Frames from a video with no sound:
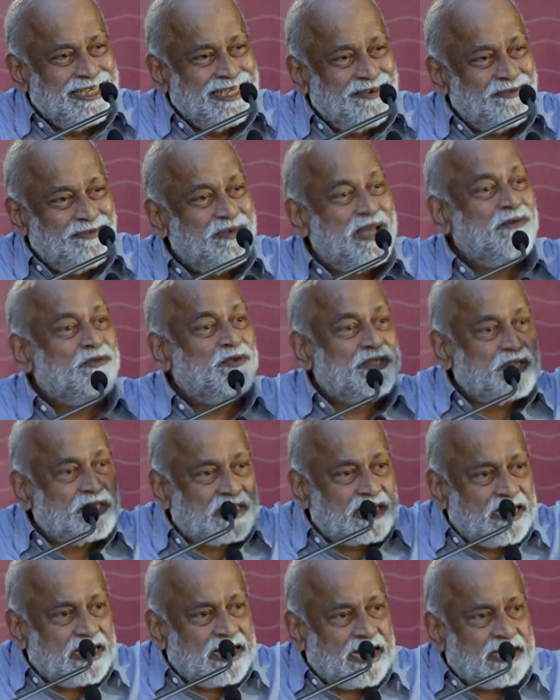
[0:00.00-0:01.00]
where was it
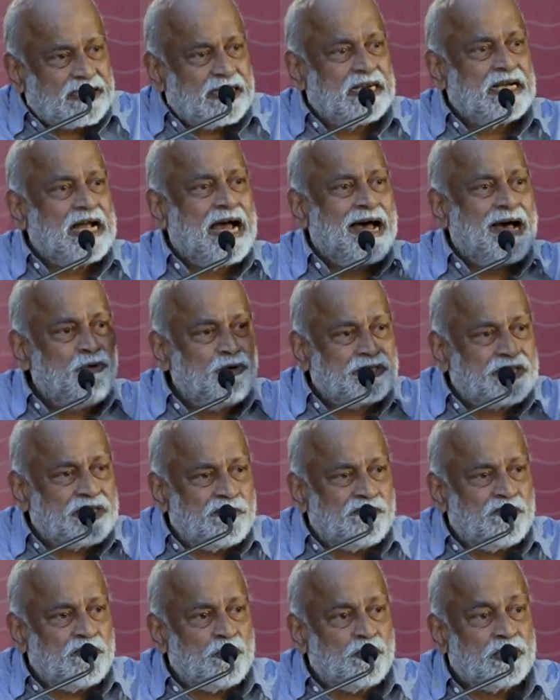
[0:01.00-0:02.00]
collected, how was it
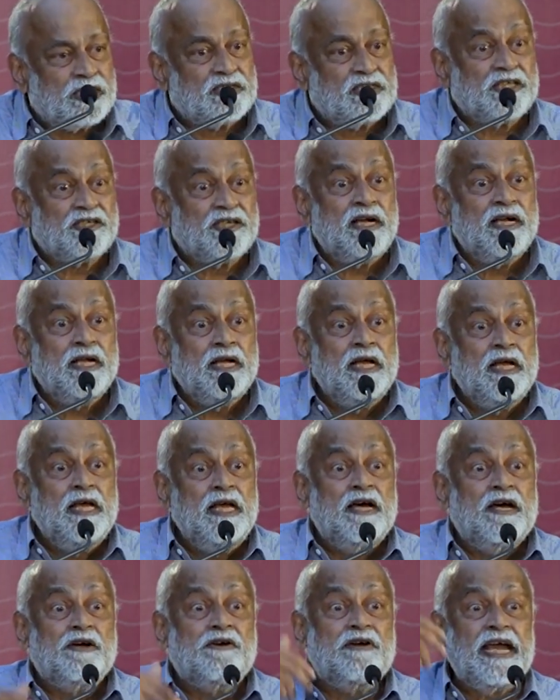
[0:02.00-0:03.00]
viewed, etc.,
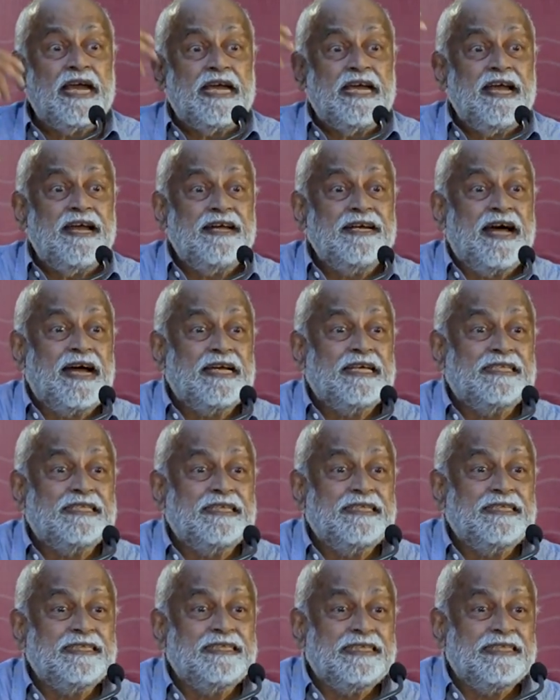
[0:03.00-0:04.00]

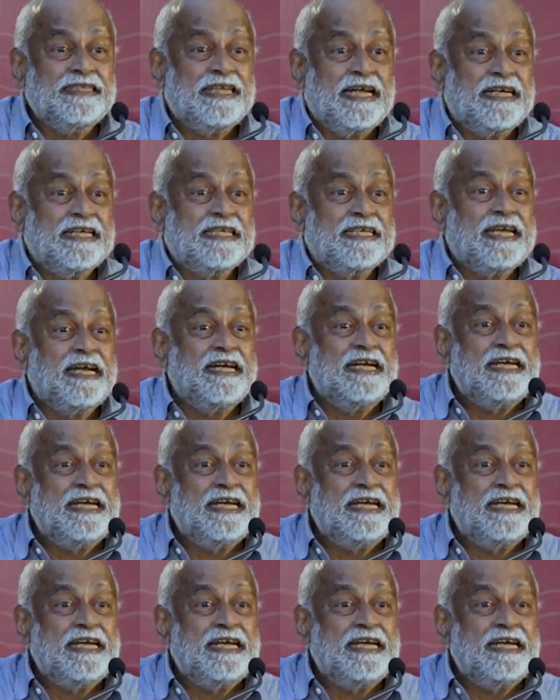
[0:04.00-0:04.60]
recognizes that it can